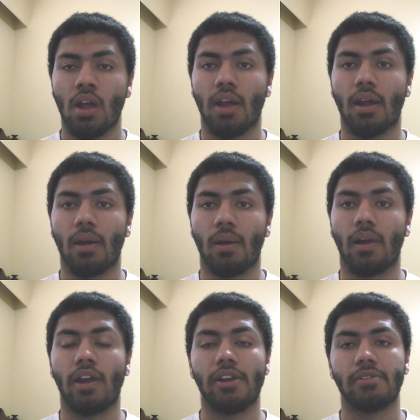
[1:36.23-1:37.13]

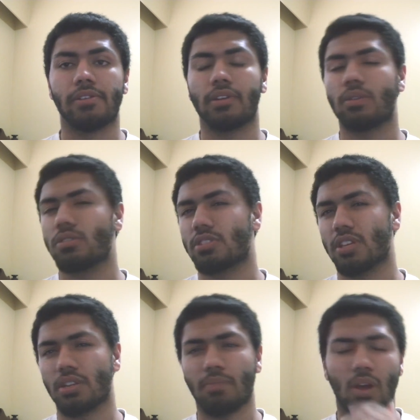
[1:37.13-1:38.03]
And it was
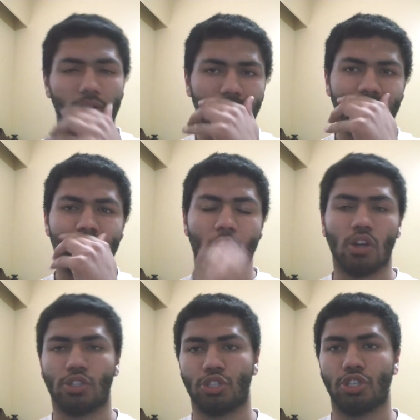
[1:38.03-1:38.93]
in about
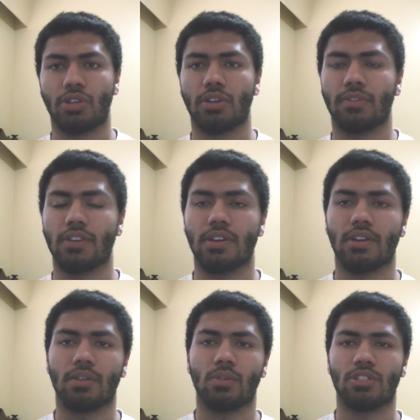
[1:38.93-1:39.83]
March of the
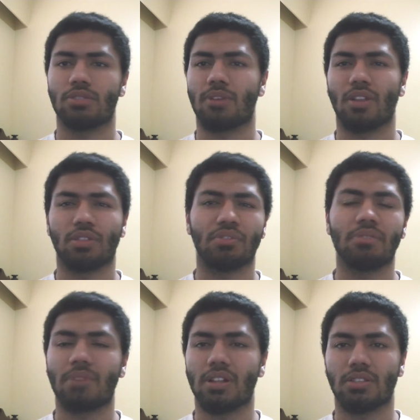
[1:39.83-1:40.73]
year, which is about 3
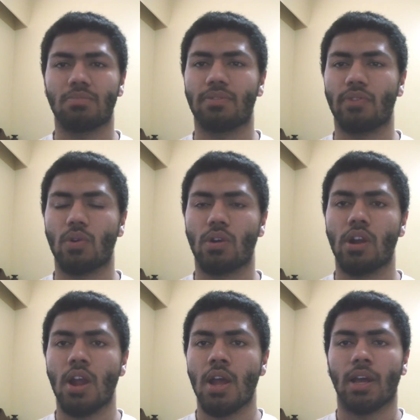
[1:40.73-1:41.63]
months before
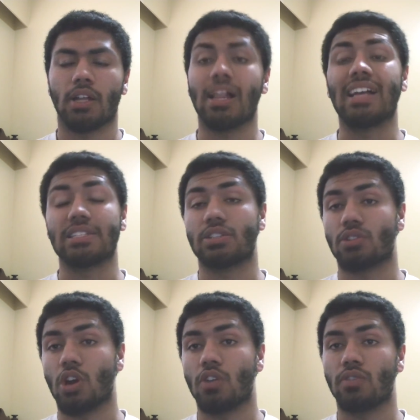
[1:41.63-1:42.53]
classes
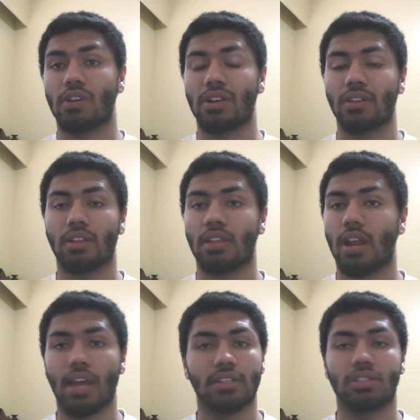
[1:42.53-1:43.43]
are over, that
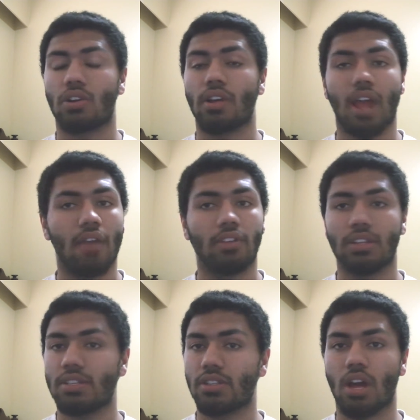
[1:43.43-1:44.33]
I started having
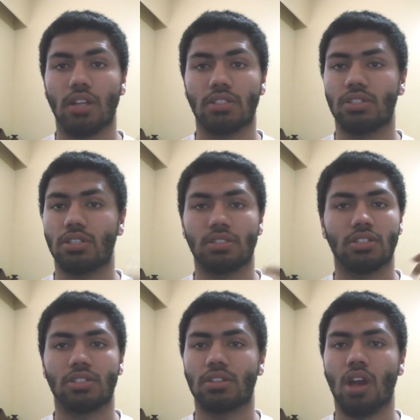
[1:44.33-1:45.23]
these thoughts
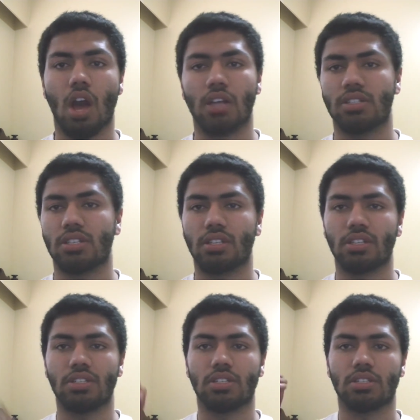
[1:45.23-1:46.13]
just
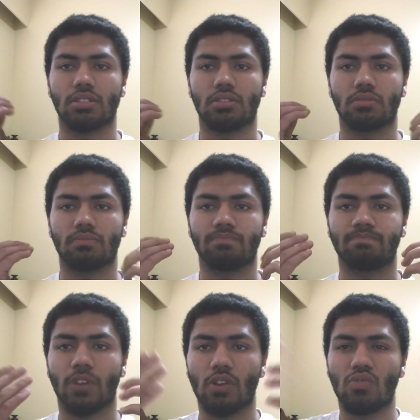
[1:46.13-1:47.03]
constantly, just
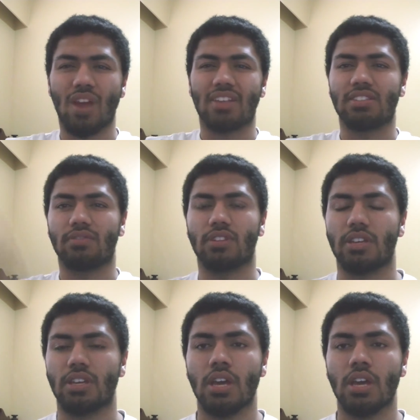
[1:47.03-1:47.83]
aggressively.